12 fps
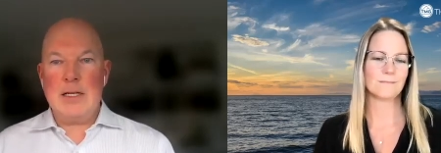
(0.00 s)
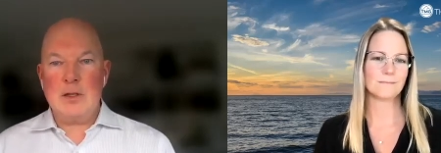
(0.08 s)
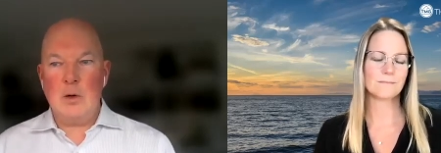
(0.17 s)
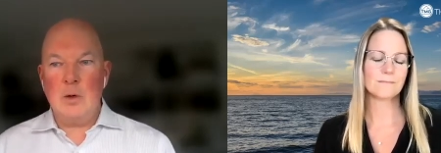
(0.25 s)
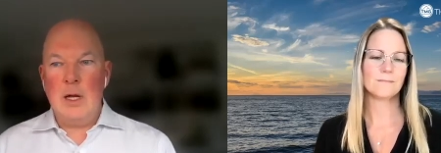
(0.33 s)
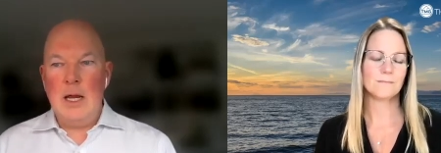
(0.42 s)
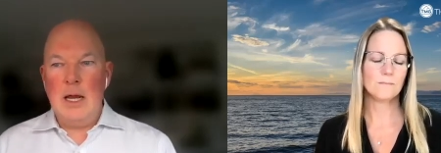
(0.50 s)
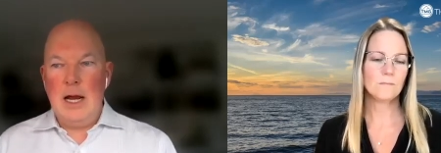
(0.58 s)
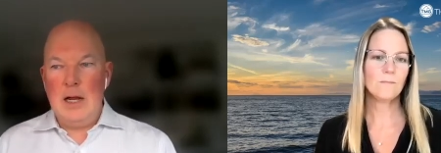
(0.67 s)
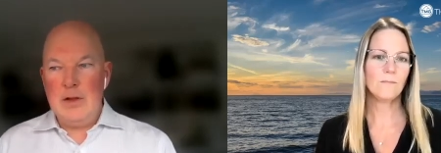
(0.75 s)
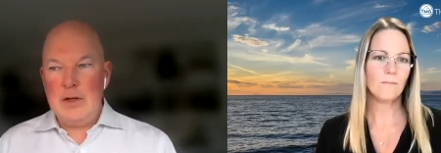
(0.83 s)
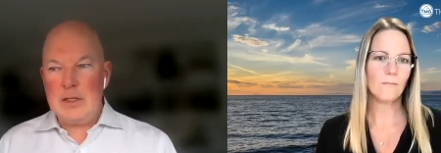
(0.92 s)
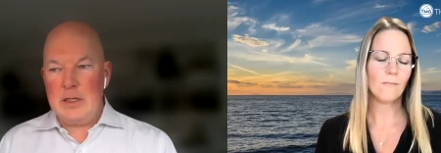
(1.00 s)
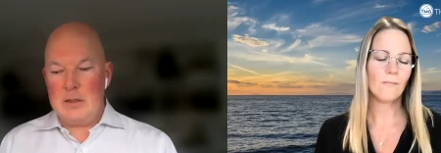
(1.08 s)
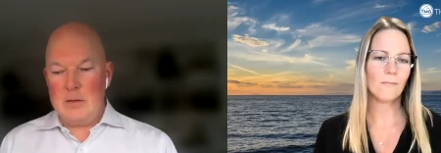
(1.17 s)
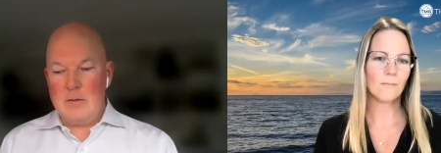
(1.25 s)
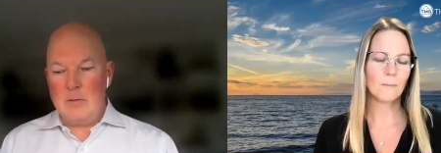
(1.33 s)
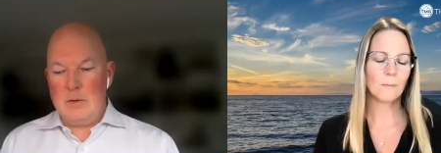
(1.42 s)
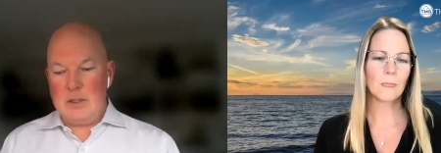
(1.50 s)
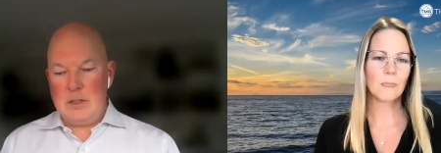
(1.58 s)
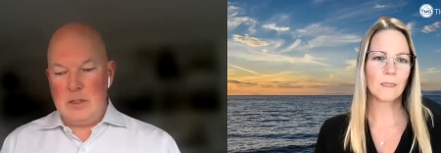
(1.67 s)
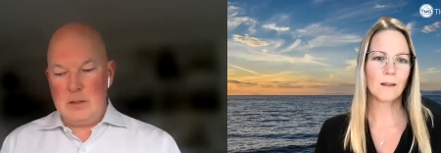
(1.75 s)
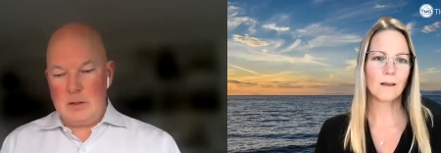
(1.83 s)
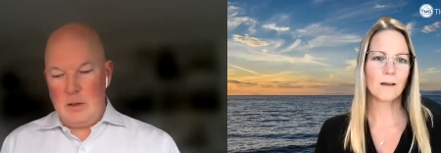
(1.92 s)
Speaker 1: So I think that I'm
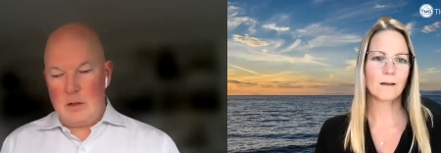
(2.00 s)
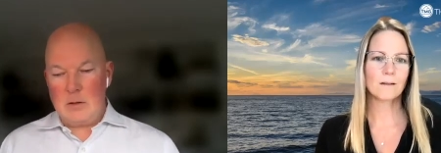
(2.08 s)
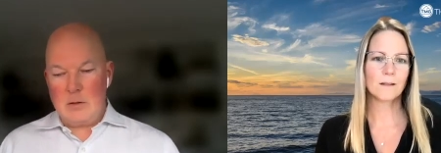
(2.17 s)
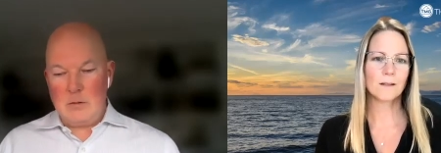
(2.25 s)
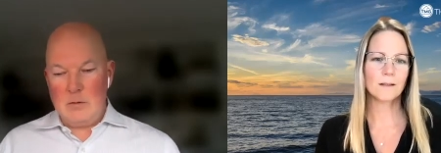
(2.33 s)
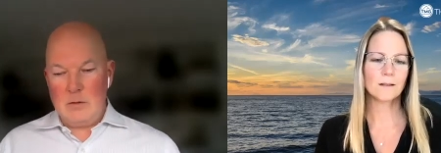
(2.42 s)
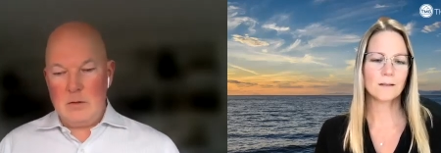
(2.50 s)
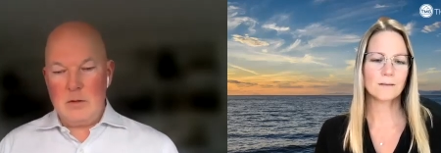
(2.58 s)
seeing longer,